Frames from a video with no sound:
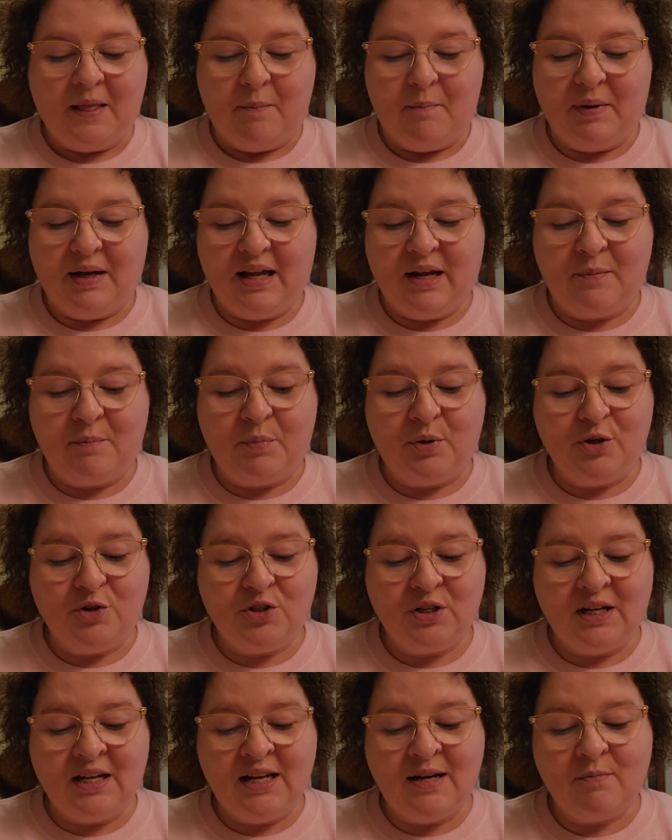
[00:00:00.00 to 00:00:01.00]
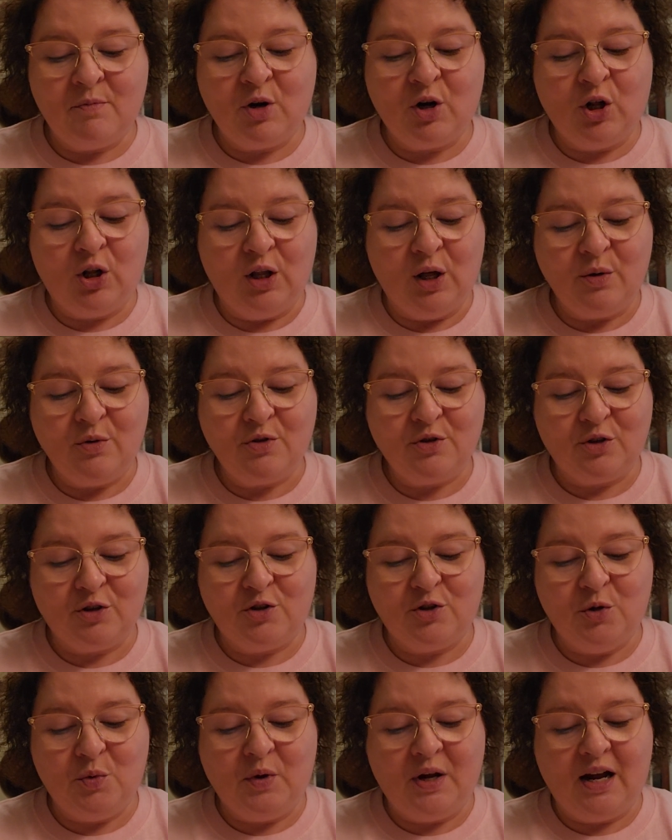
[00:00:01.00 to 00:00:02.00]
began pushing him closer
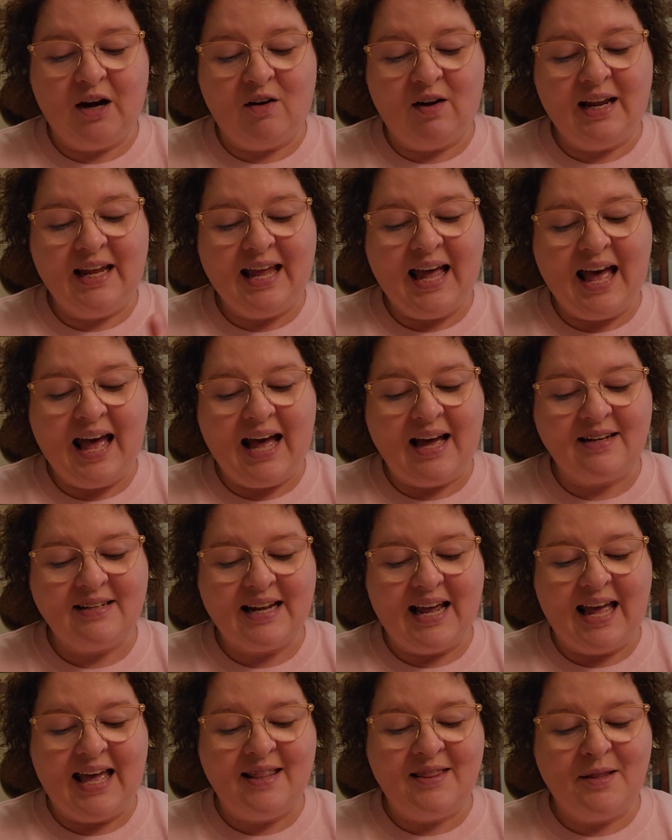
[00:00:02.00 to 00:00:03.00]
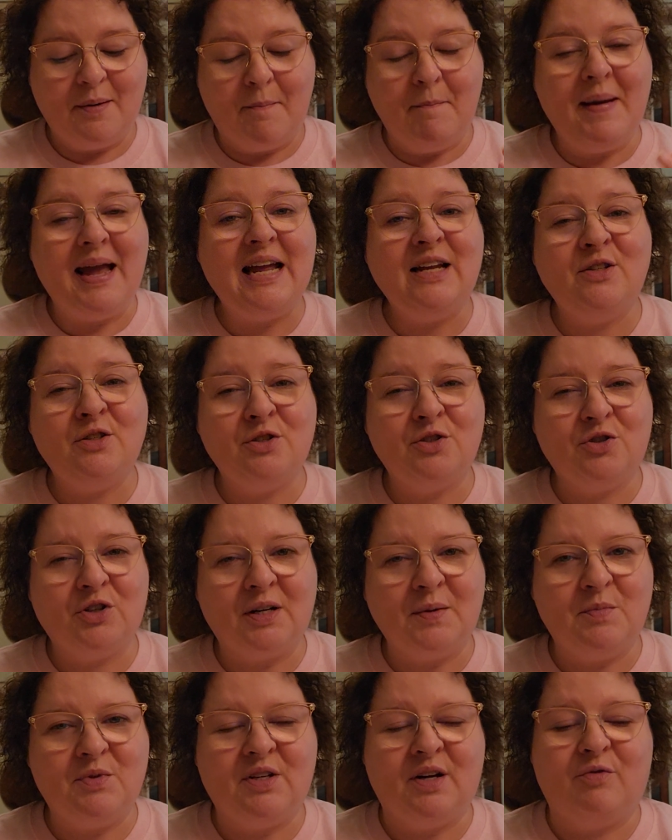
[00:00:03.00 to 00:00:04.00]
to Carrie Catt and the
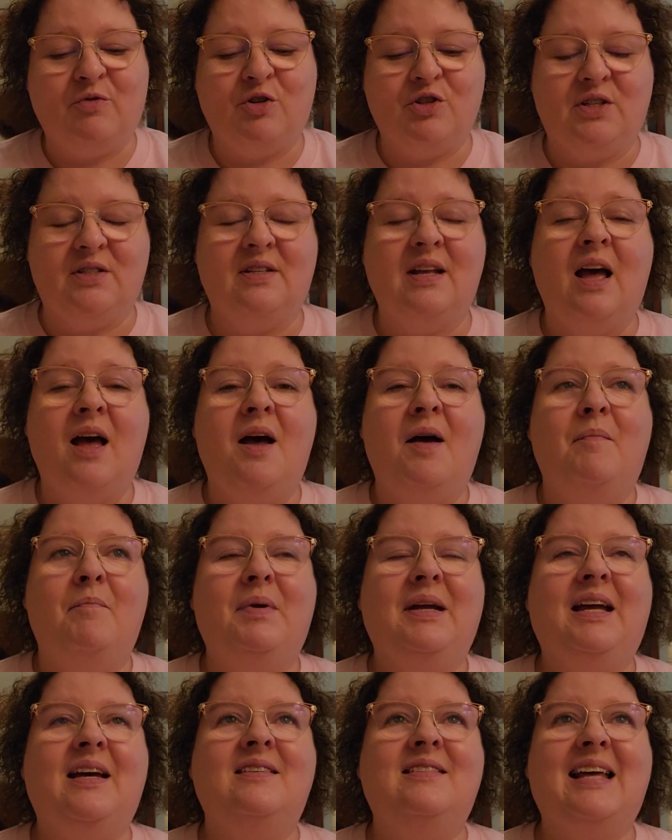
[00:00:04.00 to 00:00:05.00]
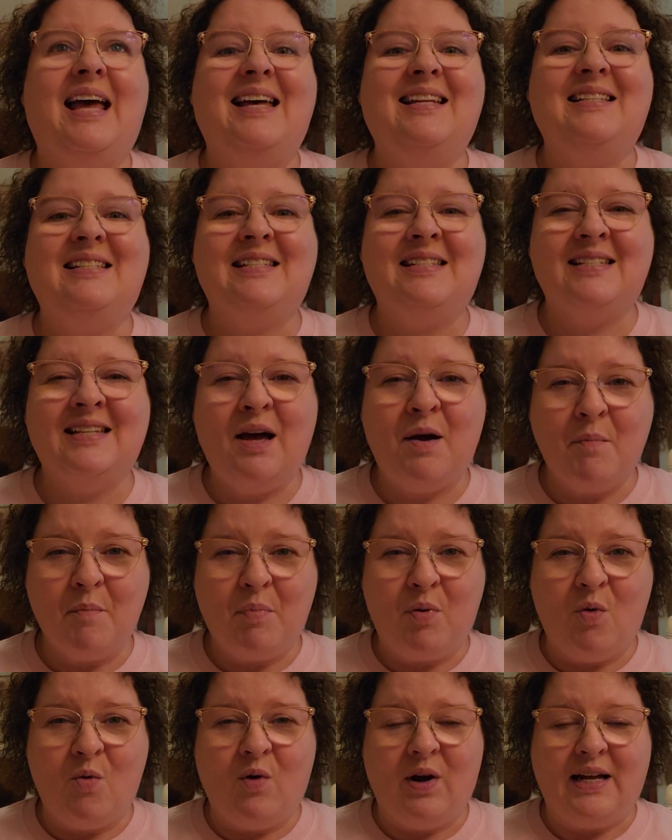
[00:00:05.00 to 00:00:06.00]
mainstream suffragists. Because at some
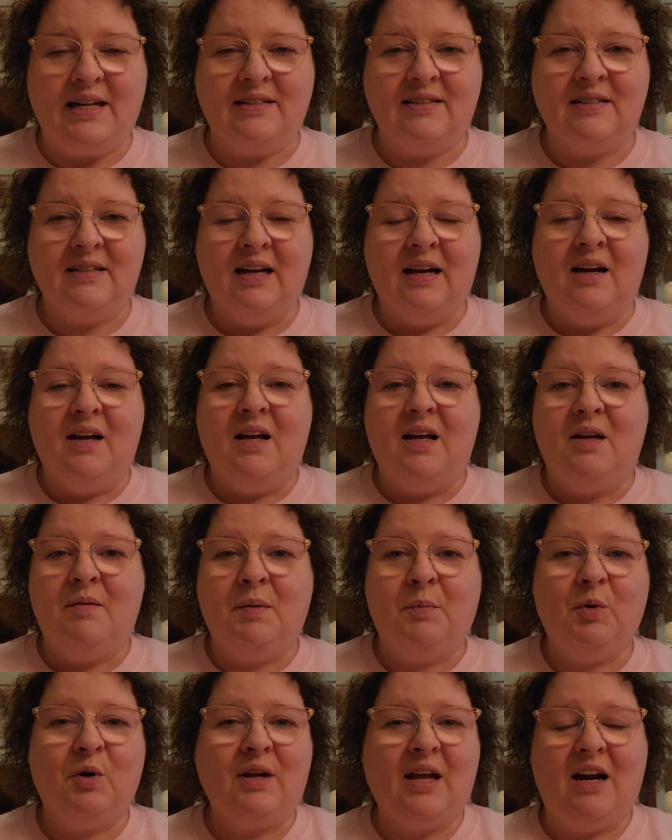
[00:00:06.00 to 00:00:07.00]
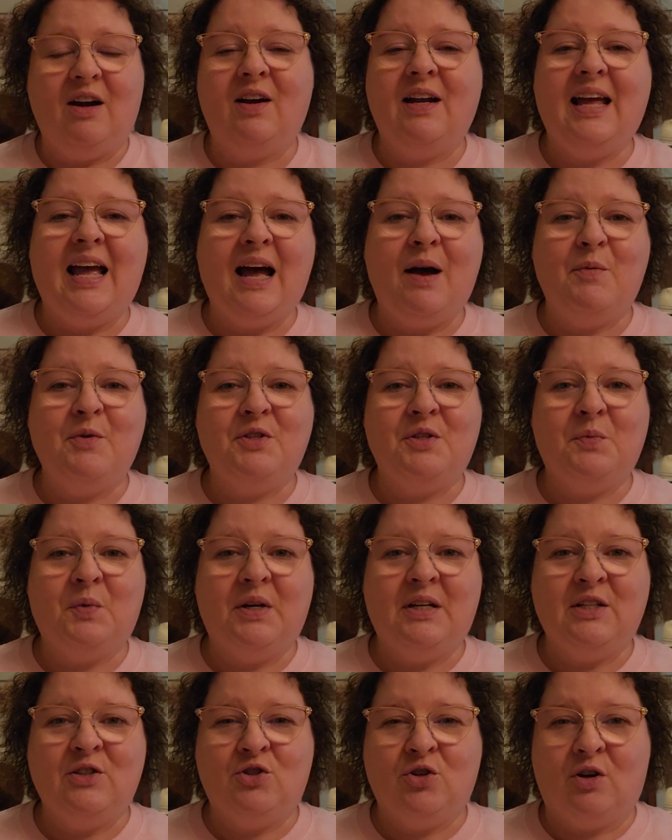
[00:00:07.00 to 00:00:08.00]
point, you remember Carrie Catt was the
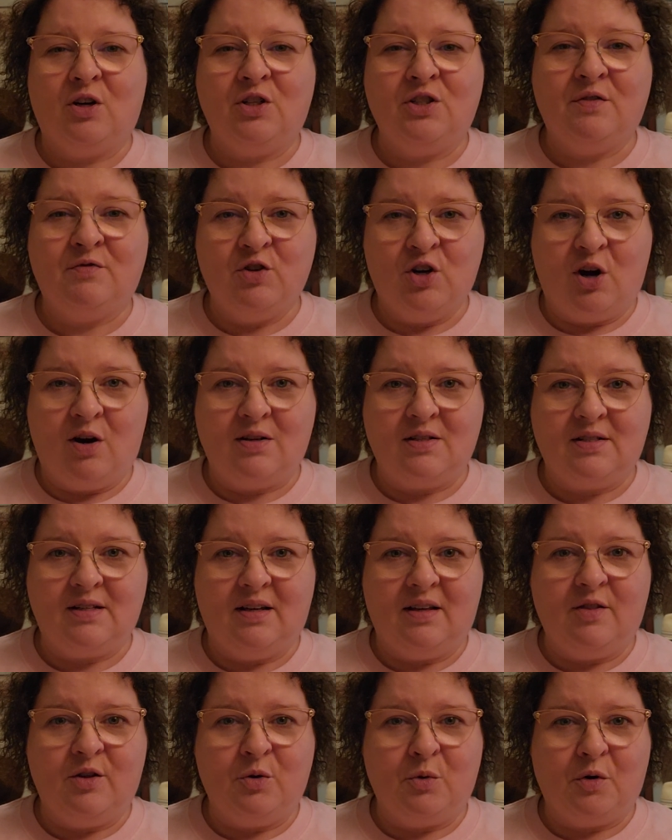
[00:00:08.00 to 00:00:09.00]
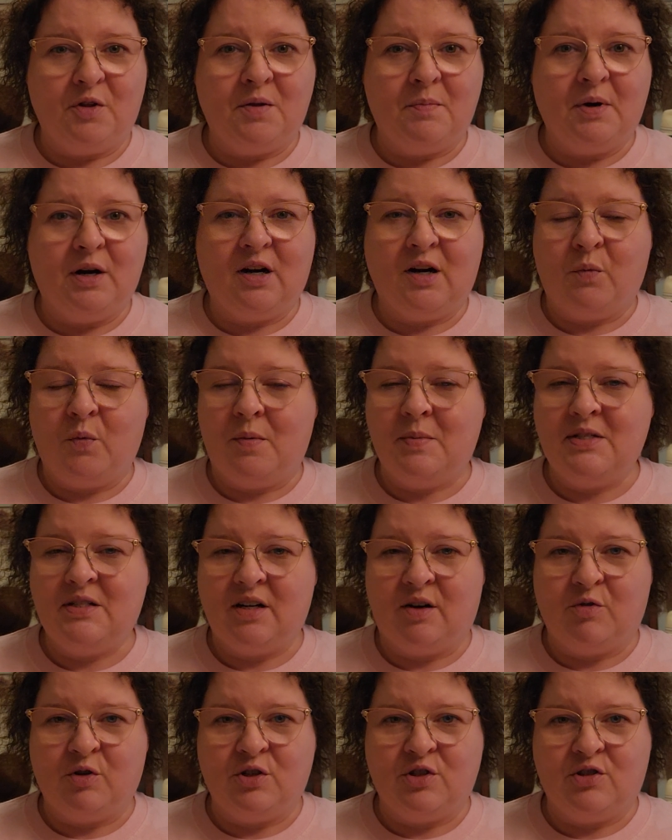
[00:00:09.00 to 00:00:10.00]
one in charge of NAWSA, the North American Women's
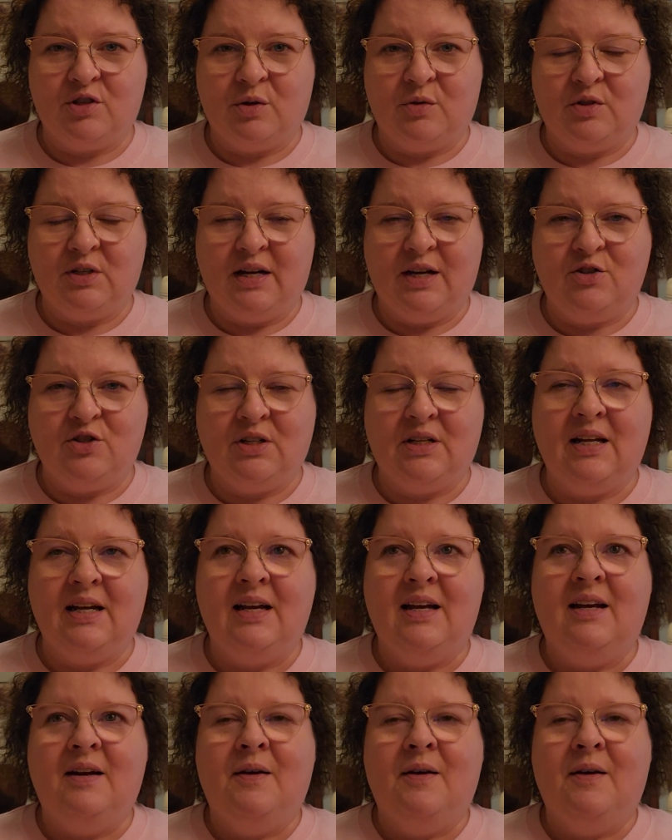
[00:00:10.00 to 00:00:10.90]
Suffrage Association.